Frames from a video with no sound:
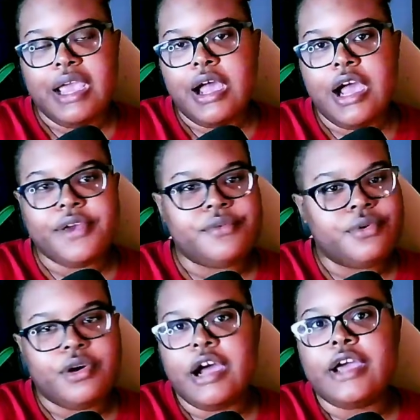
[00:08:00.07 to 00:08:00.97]
hire,
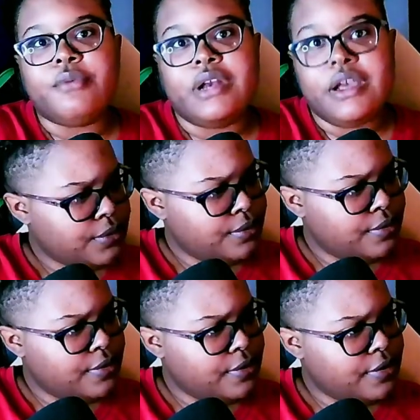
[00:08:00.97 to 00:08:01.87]
will hire, whatever.
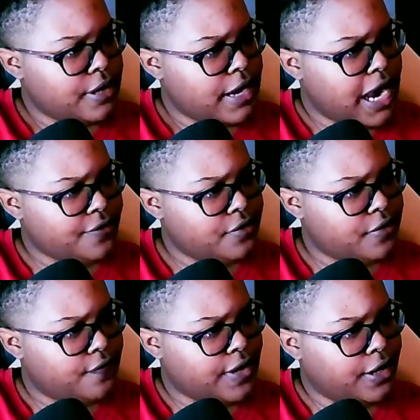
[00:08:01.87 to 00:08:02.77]
After the
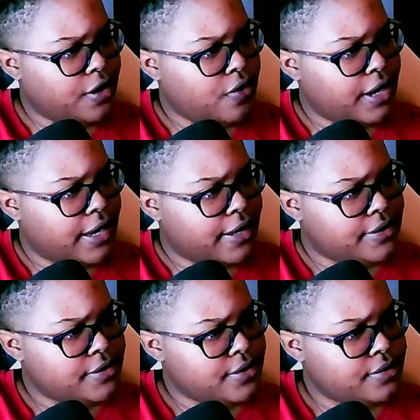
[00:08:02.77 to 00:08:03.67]
video
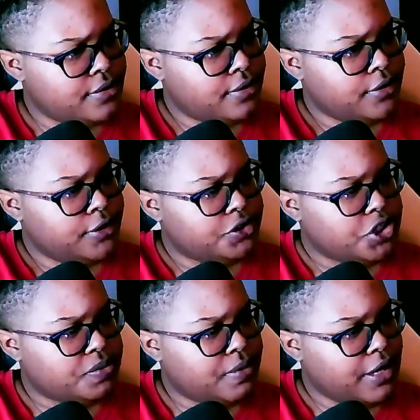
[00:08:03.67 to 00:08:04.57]
ends,
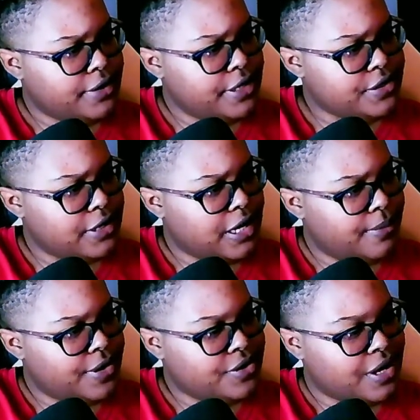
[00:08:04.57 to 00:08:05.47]
just play a decent
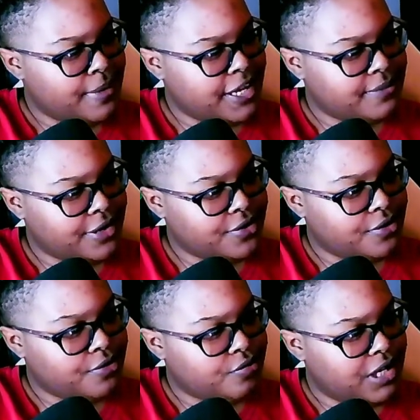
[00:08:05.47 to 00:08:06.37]
image that makes
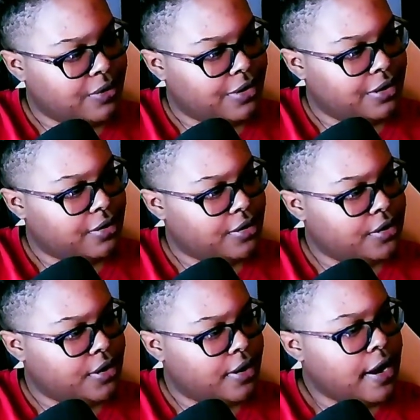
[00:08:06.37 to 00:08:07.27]
Mexico 21 look
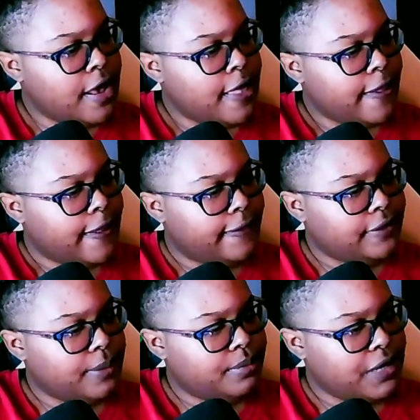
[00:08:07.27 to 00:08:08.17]
good. And let
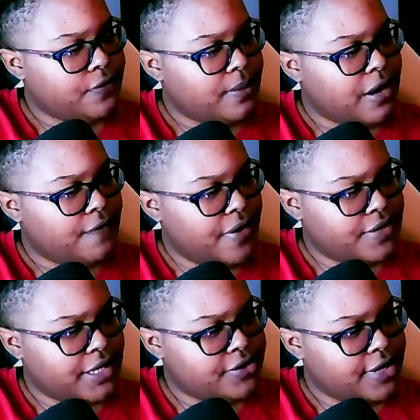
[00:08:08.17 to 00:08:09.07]
that play for about
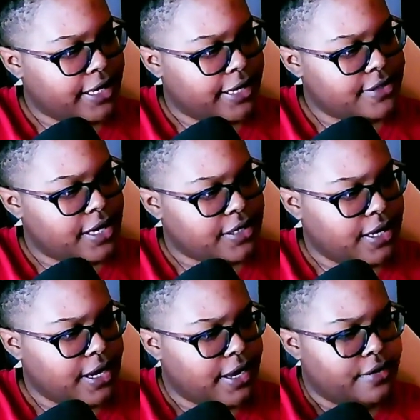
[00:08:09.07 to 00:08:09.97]
15 seconds at the
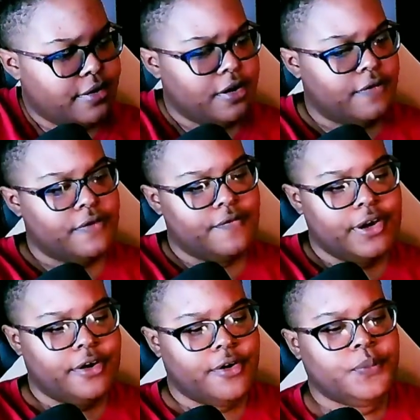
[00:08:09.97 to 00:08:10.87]
end of the
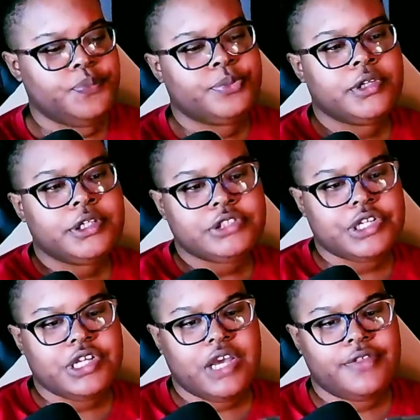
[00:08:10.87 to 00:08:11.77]
video, just
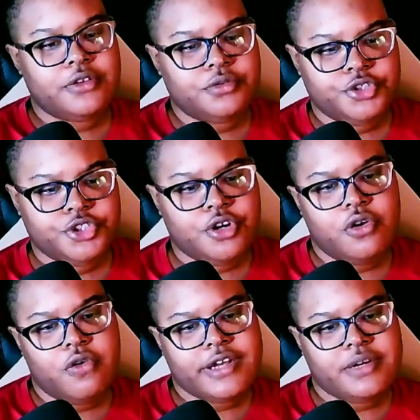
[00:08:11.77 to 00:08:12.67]
to give a little
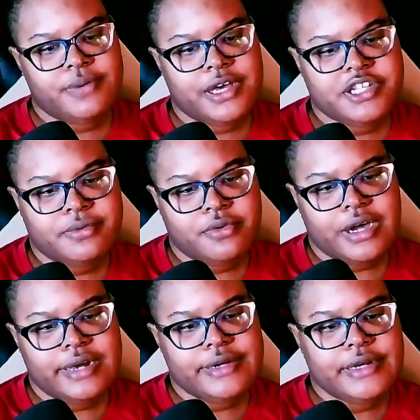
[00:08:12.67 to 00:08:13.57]
show at the possible
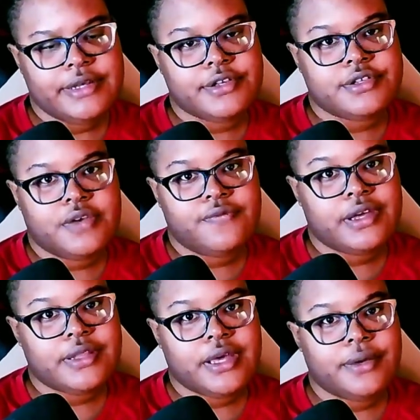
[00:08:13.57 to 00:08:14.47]
ideas and stuff like
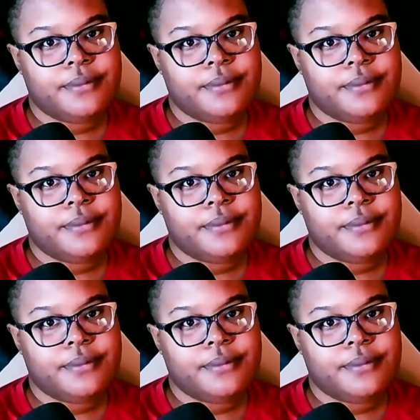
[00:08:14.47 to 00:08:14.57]
that.